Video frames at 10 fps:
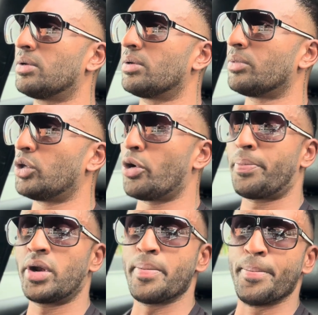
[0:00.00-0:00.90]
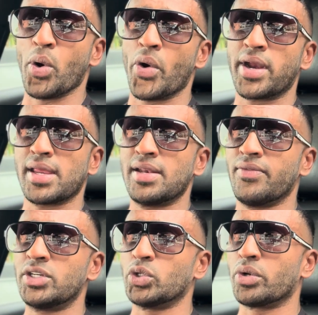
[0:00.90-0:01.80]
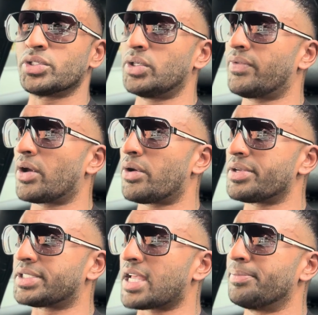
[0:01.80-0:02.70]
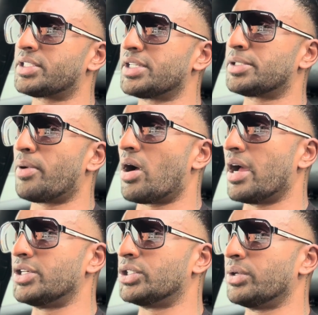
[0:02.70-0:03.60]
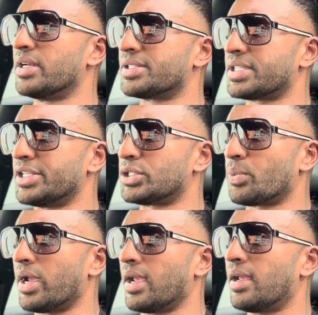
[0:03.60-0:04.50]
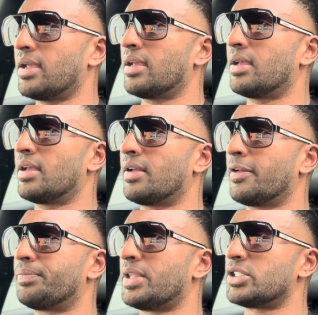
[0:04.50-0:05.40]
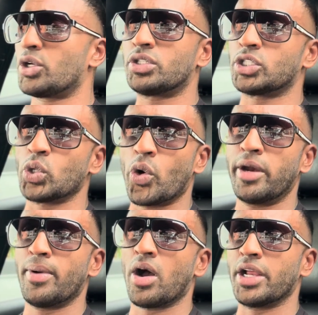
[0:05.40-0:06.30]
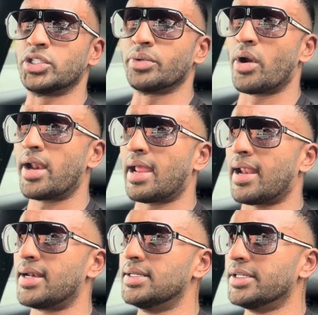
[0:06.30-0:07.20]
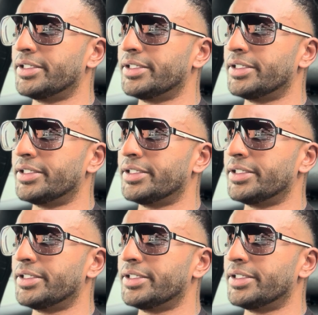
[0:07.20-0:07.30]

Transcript: well, you're a pretty boring individual, because you've got no substance behind you, in a sense where there's no story behind you, right? And